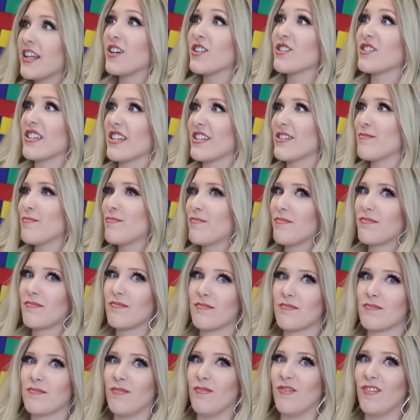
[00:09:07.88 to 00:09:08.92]
There's a
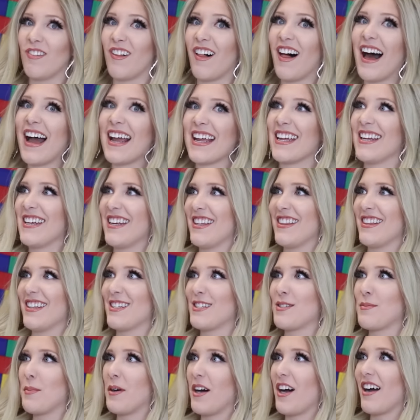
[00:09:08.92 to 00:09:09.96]
lion in
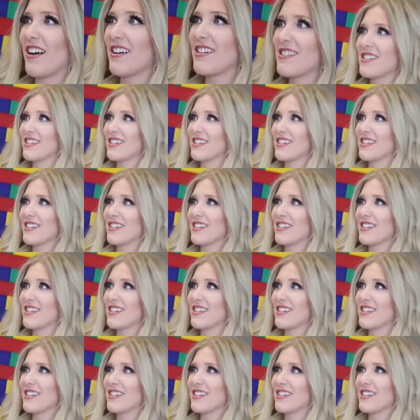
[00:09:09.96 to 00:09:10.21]
this box.